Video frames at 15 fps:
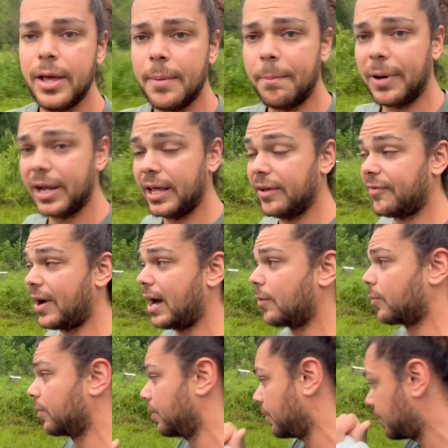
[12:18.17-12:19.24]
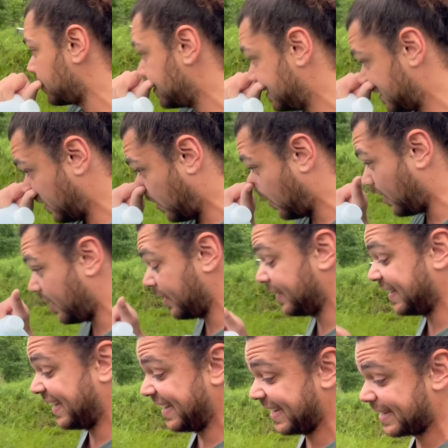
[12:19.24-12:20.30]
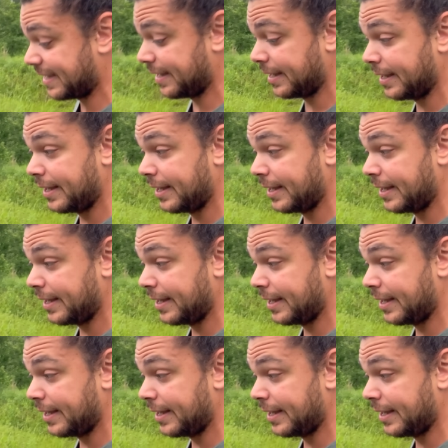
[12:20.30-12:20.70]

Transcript: But if I were on like